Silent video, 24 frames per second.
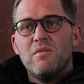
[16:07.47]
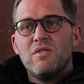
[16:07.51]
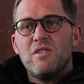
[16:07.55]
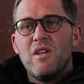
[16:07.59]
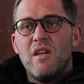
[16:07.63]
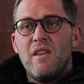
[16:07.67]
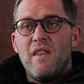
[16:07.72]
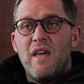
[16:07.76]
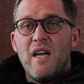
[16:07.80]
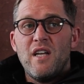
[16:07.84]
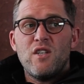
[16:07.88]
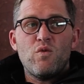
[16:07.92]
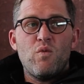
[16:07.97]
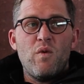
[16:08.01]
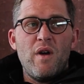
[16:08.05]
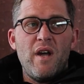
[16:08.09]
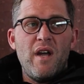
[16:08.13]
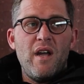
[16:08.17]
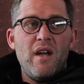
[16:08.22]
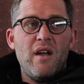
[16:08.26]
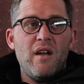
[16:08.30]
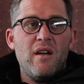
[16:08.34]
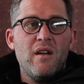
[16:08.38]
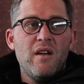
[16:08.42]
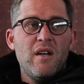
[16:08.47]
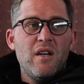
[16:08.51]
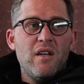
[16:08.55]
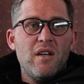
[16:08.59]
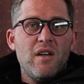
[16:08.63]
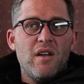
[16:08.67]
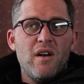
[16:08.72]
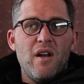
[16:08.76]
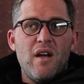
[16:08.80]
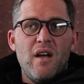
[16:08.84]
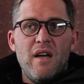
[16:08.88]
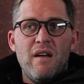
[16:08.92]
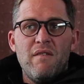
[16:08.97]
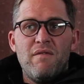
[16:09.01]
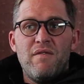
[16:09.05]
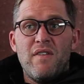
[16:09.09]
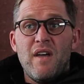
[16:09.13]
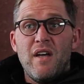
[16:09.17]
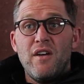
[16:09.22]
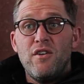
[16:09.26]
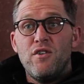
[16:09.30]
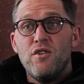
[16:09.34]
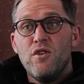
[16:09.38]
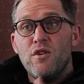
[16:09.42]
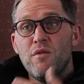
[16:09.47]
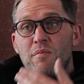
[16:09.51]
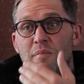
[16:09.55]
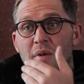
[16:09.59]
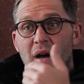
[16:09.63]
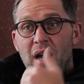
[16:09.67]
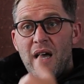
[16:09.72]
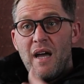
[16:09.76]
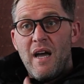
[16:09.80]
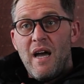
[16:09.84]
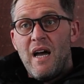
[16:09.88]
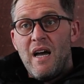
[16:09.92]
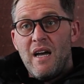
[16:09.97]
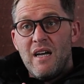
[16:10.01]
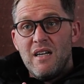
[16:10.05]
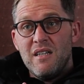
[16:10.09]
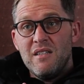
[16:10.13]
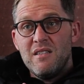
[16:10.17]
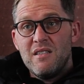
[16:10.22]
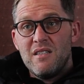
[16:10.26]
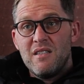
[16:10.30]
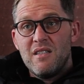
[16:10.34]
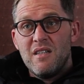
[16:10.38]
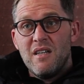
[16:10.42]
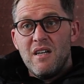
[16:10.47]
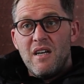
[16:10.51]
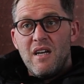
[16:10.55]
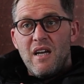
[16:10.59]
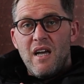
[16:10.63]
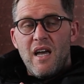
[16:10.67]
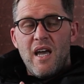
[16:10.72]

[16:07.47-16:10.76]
so that's where, if they do pay us